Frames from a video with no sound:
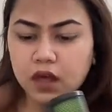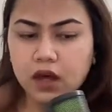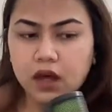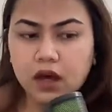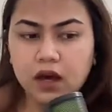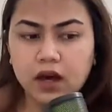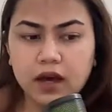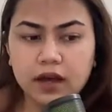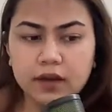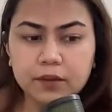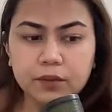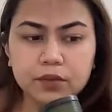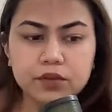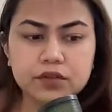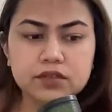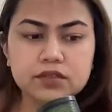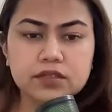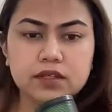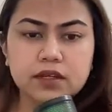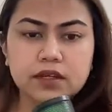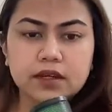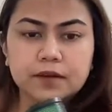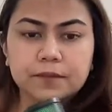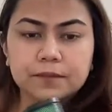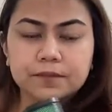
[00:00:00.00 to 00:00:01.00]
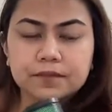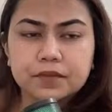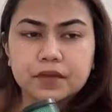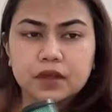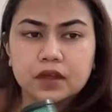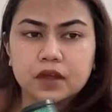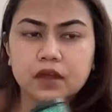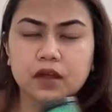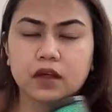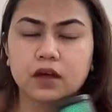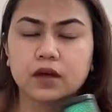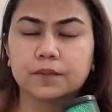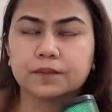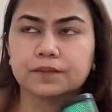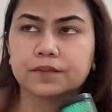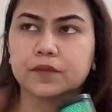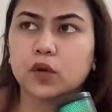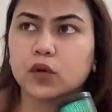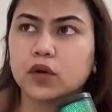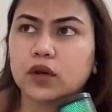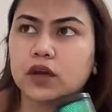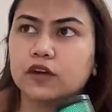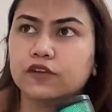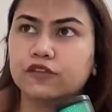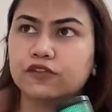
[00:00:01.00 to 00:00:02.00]
I would say,
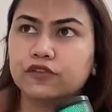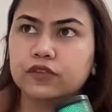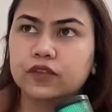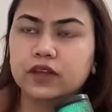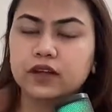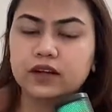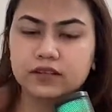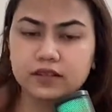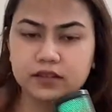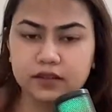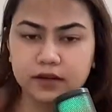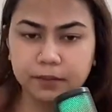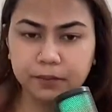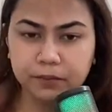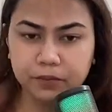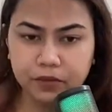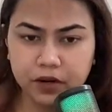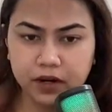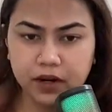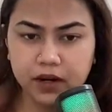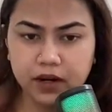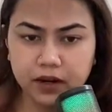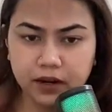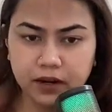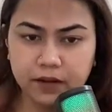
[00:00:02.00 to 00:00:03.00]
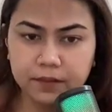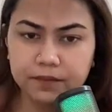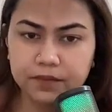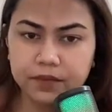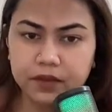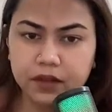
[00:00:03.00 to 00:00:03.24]
okay, if there is an umbrella,